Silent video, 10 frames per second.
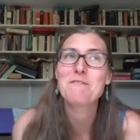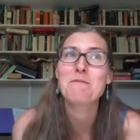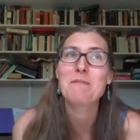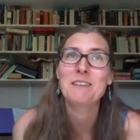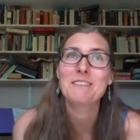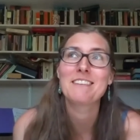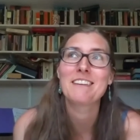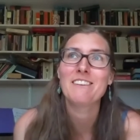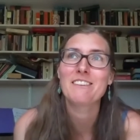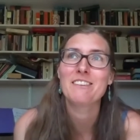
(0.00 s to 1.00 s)
from Arts and
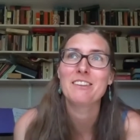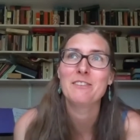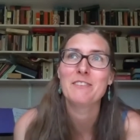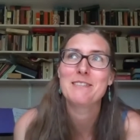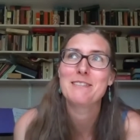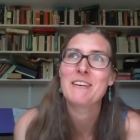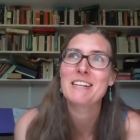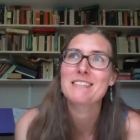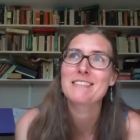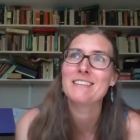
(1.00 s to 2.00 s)
Culture at the University of
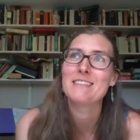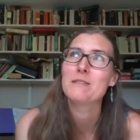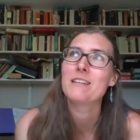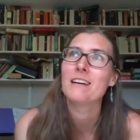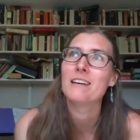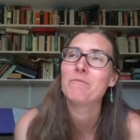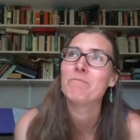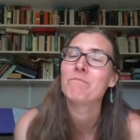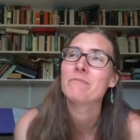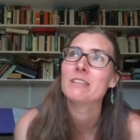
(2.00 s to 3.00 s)
Exeter has
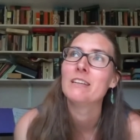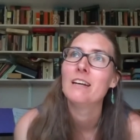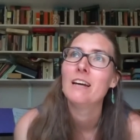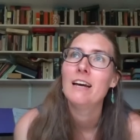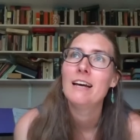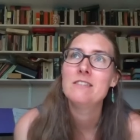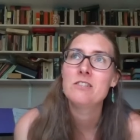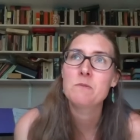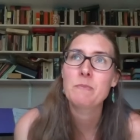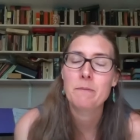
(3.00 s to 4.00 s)
um, it's
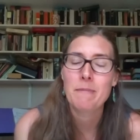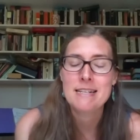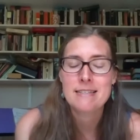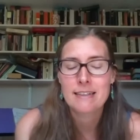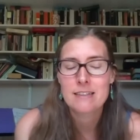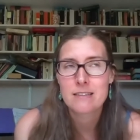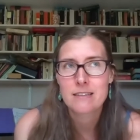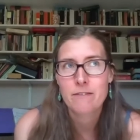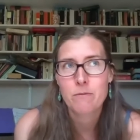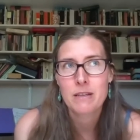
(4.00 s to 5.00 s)
just been amazing. It's
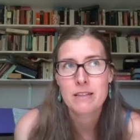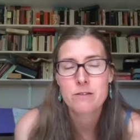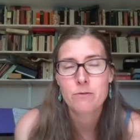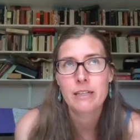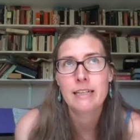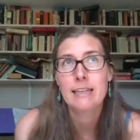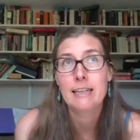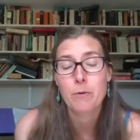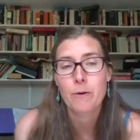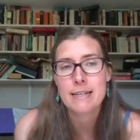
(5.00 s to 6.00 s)
given me this really
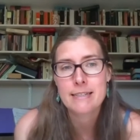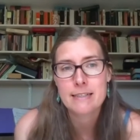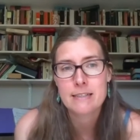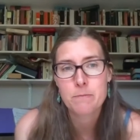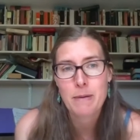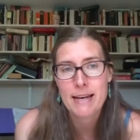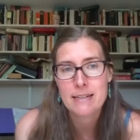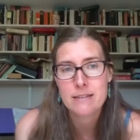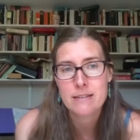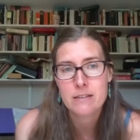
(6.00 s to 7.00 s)
liberated
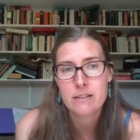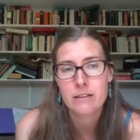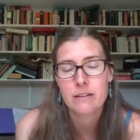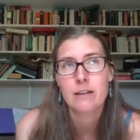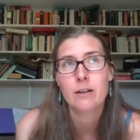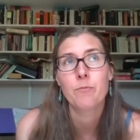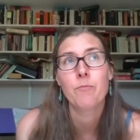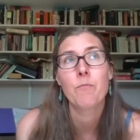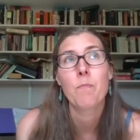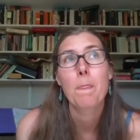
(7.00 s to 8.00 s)
space to
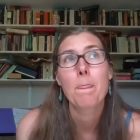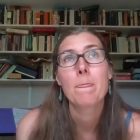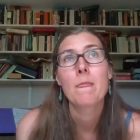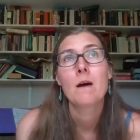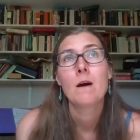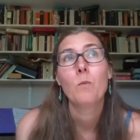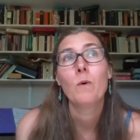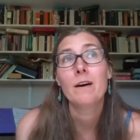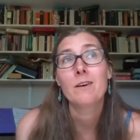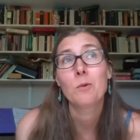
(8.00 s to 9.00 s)
um,
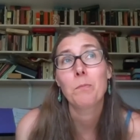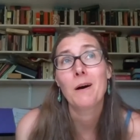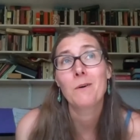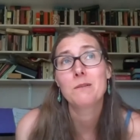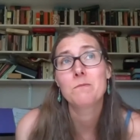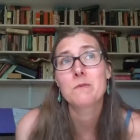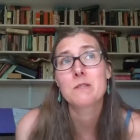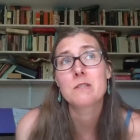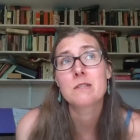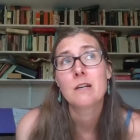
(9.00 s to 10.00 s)
work on
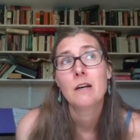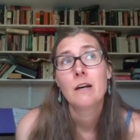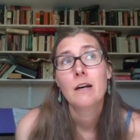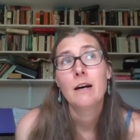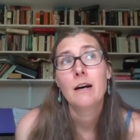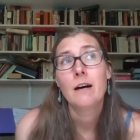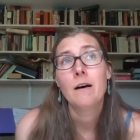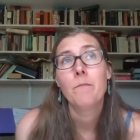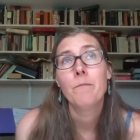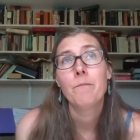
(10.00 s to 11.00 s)
poems
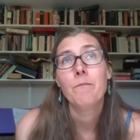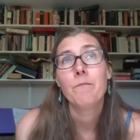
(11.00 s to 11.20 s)
um,